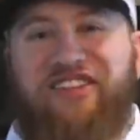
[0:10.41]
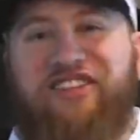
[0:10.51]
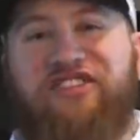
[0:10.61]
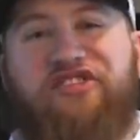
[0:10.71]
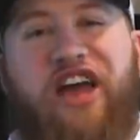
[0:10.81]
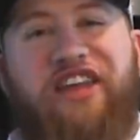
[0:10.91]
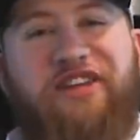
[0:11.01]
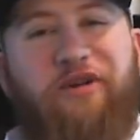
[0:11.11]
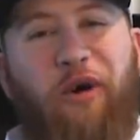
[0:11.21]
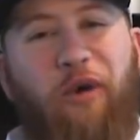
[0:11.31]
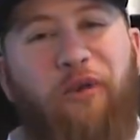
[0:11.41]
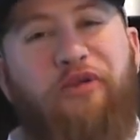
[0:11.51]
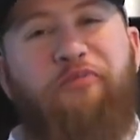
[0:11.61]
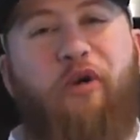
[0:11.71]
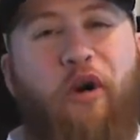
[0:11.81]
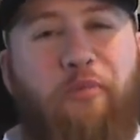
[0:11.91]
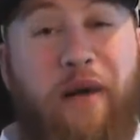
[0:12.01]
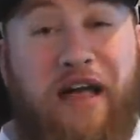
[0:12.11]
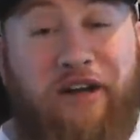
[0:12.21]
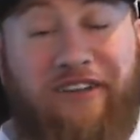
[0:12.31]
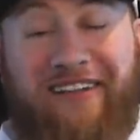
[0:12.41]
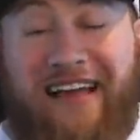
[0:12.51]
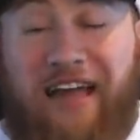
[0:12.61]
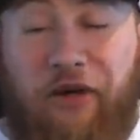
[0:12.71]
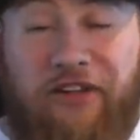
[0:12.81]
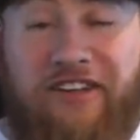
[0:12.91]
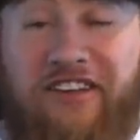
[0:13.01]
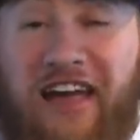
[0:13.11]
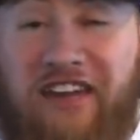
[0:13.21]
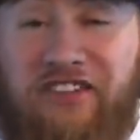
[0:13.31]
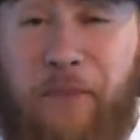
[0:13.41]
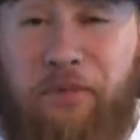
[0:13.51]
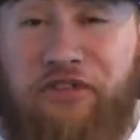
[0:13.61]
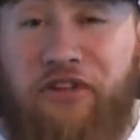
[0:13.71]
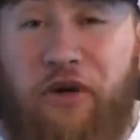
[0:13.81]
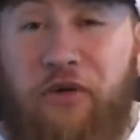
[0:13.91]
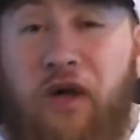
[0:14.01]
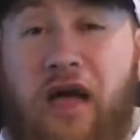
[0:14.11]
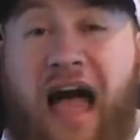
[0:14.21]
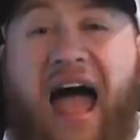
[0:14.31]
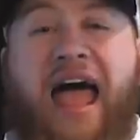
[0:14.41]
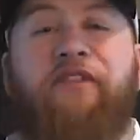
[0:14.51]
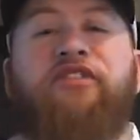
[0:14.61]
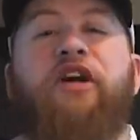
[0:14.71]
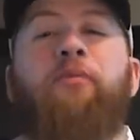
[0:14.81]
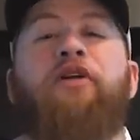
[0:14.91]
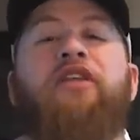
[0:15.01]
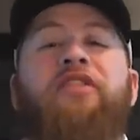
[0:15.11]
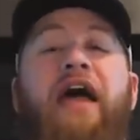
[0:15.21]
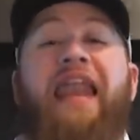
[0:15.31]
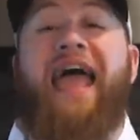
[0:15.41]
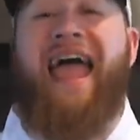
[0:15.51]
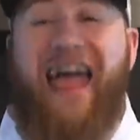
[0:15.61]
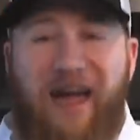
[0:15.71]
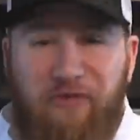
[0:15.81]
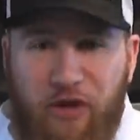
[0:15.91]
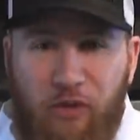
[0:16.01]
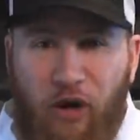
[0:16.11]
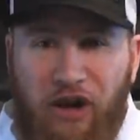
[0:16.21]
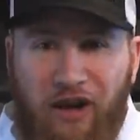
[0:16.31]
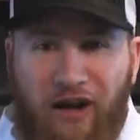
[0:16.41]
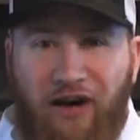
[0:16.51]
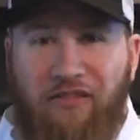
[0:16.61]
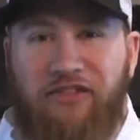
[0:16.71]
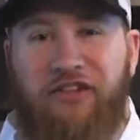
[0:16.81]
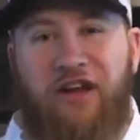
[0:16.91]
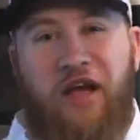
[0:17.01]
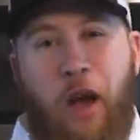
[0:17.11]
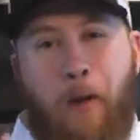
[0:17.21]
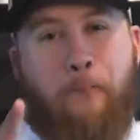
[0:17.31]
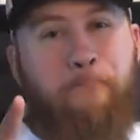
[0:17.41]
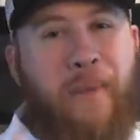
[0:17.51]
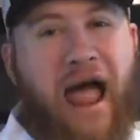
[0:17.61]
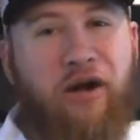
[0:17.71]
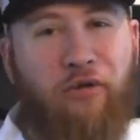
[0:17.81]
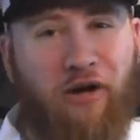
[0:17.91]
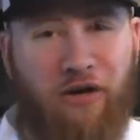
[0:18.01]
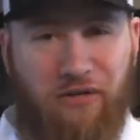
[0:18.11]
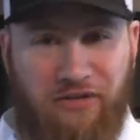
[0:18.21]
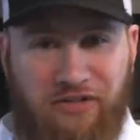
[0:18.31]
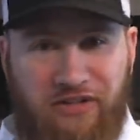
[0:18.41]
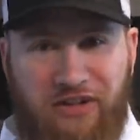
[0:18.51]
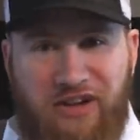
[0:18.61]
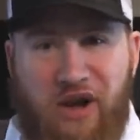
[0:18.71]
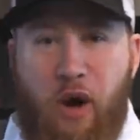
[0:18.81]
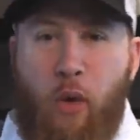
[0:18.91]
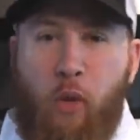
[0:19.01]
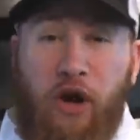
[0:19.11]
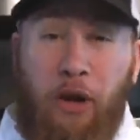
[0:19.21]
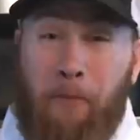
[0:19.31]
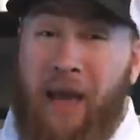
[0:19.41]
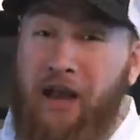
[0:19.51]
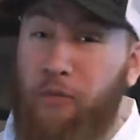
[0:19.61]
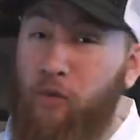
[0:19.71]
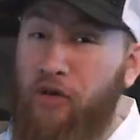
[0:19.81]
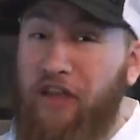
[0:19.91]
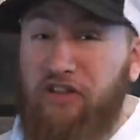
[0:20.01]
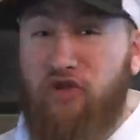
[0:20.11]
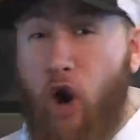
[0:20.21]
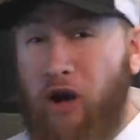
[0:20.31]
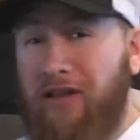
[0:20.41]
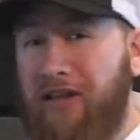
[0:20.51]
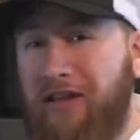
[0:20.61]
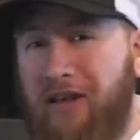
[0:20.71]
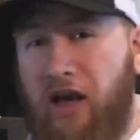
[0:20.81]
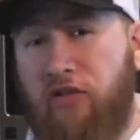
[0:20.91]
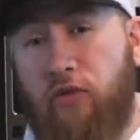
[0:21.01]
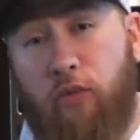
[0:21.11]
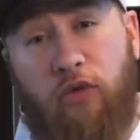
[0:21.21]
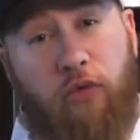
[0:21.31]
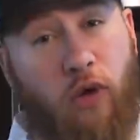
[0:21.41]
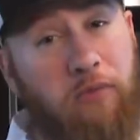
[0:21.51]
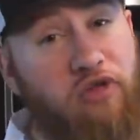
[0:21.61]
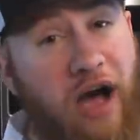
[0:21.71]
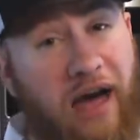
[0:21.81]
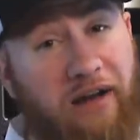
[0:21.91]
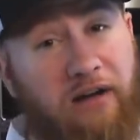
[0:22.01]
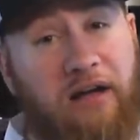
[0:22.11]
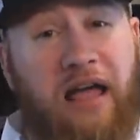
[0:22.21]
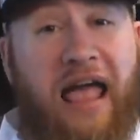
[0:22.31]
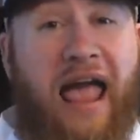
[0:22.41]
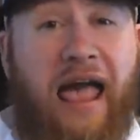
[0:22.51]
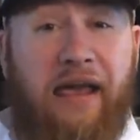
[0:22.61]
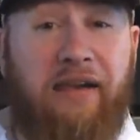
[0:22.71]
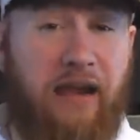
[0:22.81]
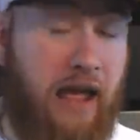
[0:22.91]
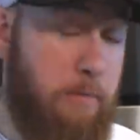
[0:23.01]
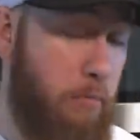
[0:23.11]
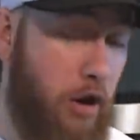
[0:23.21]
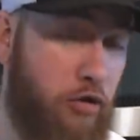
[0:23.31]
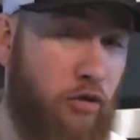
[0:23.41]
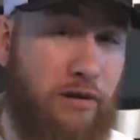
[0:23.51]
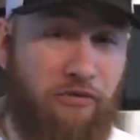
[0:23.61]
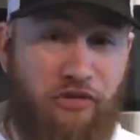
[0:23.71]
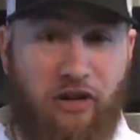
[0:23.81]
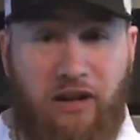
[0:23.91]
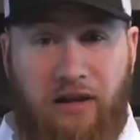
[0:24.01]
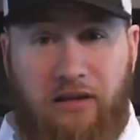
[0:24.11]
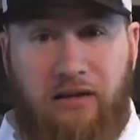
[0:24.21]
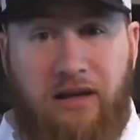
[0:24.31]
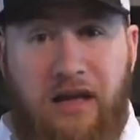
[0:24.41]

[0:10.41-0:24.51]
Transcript: This is JD Cole, the Bored Baker, and on today's episode, I have something that everyone loves macarons. We're gonna make them with a chocolate ganache with RumChata and a buttercream filling.